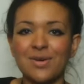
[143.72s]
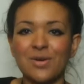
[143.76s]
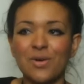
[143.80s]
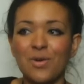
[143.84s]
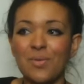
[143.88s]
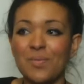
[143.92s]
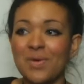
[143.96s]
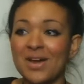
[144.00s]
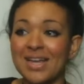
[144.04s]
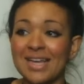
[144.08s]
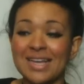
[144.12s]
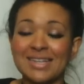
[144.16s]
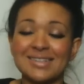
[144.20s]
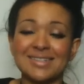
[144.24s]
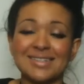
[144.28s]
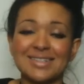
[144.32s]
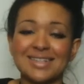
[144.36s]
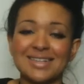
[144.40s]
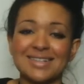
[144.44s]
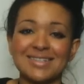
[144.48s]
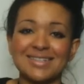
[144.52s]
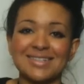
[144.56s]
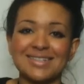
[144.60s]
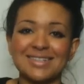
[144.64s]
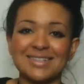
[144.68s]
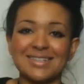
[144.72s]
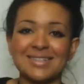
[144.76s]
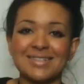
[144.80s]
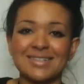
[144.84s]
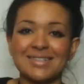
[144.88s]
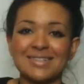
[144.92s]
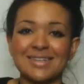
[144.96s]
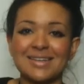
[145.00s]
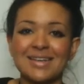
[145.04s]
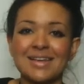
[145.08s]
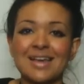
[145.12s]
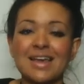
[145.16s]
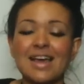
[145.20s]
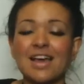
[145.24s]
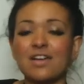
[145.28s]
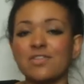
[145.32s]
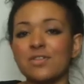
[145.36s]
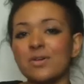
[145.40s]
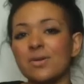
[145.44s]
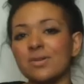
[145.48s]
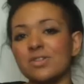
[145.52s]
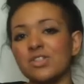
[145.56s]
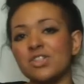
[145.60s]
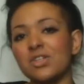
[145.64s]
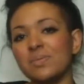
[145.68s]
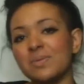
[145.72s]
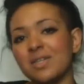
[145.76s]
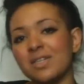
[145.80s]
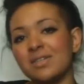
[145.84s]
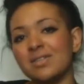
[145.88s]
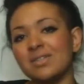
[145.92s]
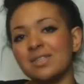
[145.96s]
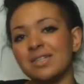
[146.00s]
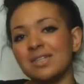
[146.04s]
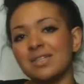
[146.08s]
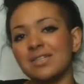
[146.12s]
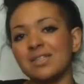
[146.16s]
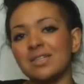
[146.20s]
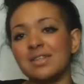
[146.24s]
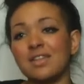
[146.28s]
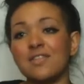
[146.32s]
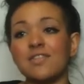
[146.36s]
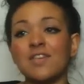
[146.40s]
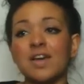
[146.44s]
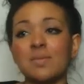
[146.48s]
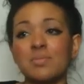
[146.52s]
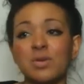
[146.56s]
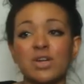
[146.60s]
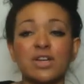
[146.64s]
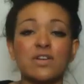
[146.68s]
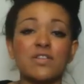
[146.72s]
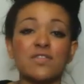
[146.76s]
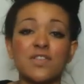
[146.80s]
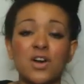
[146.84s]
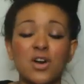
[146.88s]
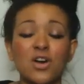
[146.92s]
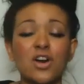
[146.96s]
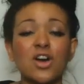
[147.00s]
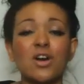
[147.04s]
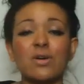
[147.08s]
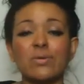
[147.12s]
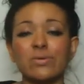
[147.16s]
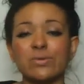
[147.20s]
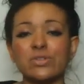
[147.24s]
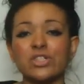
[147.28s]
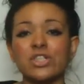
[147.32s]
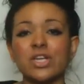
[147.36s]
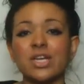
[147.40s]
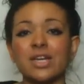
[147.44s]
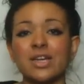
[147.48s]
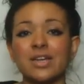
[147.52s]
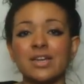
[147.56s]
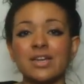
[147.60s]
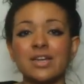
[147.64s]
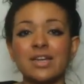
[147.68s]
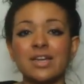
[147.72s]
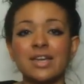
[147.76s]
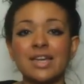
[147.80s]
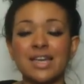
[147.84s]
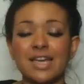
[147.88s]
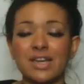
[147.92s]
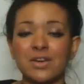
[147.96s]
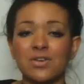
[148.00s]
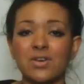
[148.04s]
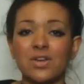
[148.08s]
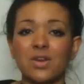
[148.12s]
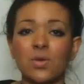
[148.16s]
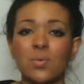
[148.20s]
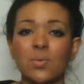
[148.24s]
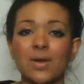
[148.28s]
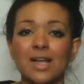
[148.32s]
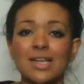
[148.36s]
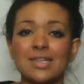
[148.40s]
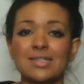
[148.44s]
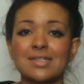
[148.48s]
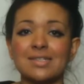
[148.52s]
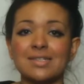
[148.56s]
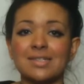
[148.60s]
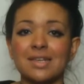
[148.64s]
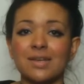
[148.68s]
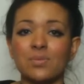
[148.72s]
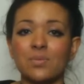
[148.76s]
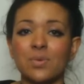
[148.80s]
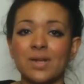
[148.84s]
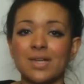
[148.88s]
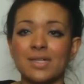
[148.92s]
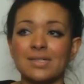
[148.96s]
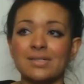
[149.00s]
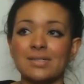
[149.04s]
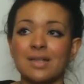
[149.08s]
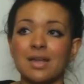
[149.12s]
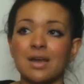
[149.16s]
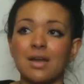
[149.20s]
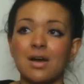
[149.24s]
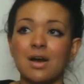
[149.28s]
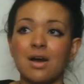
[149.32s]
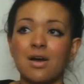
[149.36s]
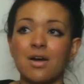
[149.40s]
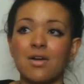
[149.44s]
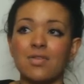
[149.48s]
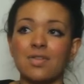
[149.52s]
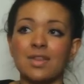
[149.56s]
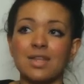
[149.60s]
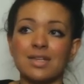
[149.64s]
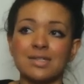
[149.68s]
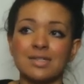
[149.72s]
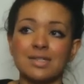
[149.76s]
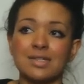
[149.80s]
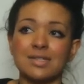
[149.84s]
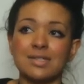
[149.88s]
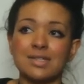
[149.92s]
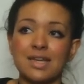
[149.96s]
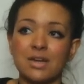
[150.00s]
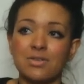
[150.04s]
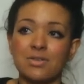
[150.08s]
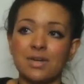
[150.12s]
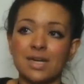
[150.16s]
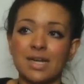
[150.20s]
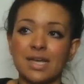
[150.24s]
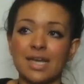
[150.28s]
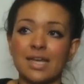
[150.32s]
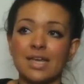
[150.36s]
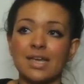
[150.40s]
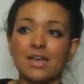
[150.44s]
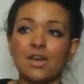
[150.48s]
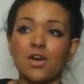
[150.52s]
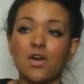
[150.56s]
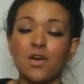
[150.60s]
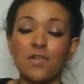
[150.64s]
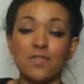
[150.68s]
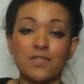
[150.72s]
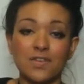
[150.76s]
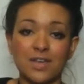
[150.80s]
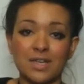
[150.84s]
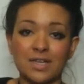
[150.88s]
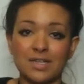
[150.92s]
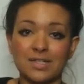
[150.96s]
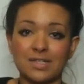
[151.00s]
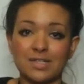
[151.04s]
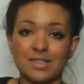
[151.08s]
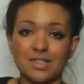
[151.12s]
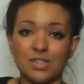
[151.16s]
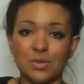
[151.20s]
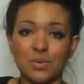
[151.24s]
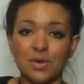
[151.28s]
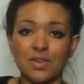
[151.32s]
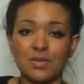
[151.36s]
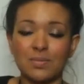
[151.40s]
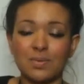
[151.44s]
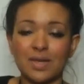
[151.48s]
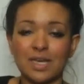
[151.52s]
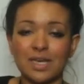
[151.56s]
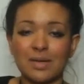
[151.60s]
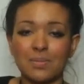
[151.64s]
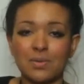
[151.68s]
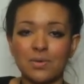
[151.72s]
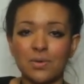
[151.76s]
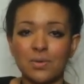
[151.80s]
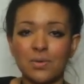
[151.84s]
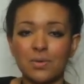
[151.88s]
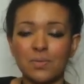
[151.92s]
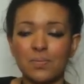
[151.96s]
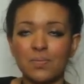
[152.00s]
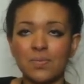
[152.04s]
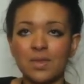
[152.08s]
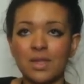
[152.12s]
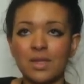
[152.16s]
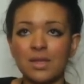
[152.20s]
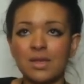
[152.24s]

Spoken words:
or my ancestors have contributed to the fabric of our culture here in the West in ways that aren't necessarily obvious to other people.